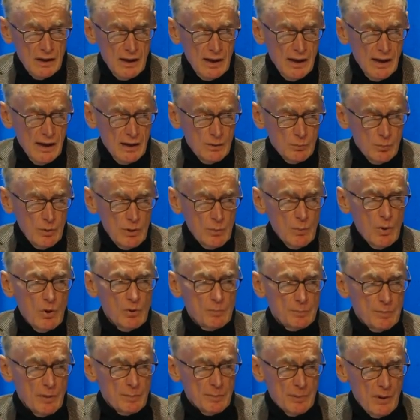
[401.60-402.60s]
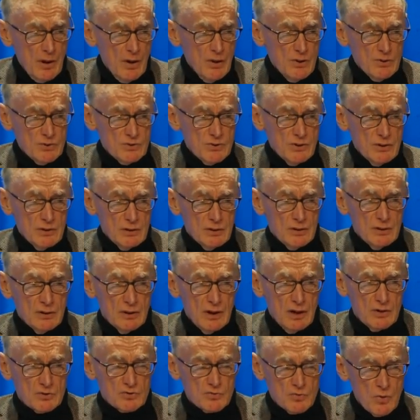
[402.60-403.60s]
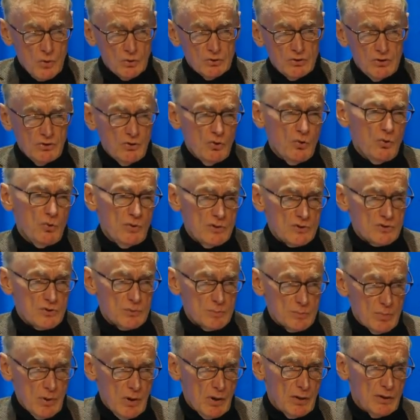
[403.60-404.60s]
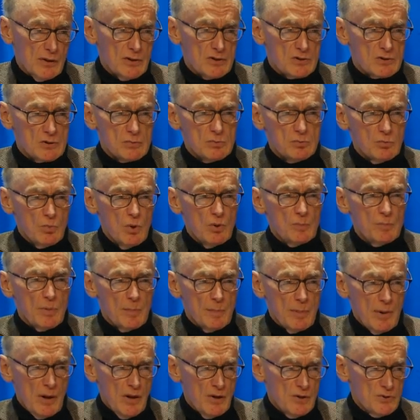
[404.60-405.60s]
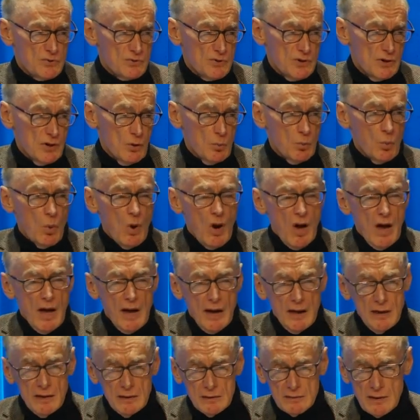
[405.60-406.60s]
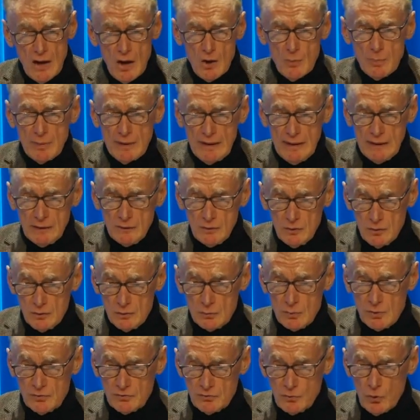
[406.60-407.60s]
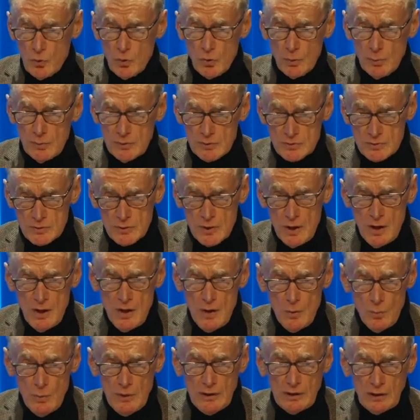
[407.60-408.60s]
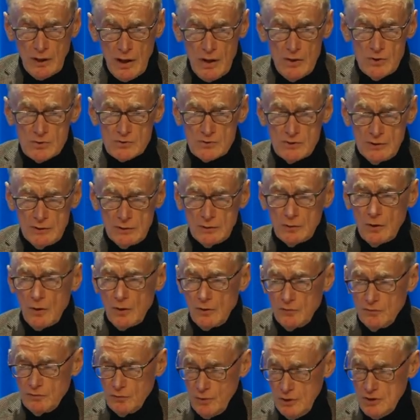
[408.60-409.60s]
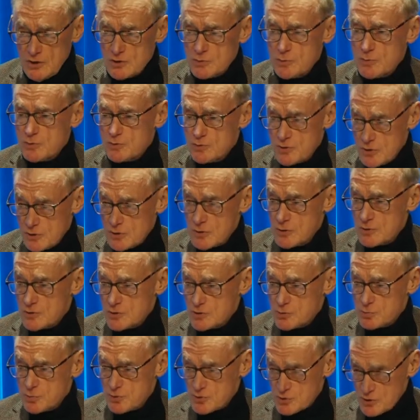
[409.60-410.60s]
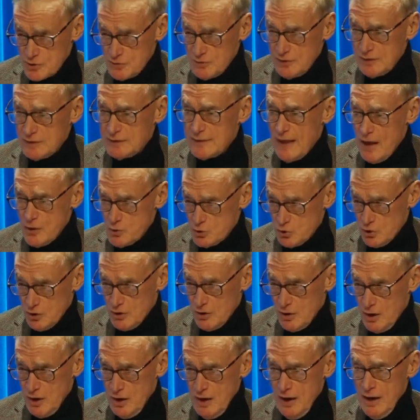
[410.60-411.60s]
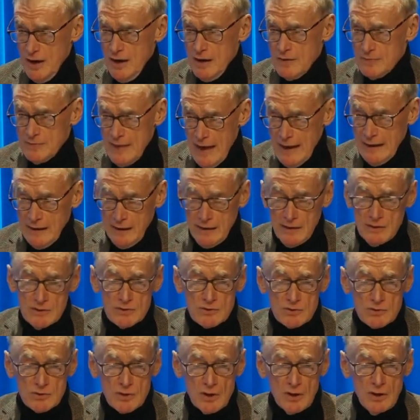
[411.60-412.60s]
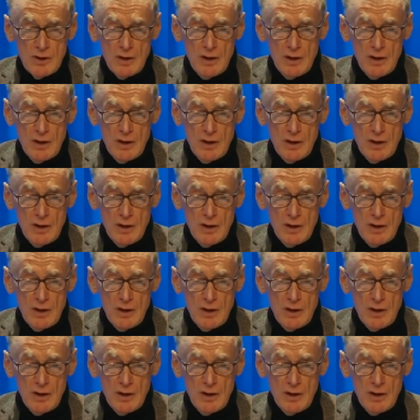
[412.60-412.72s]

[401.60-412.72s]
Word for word: Uh, we weren't proposing, and it's wrong to do this in politics, weren't proposing a wide, open-ended reform. was, we closed in on a very specific notion. That is,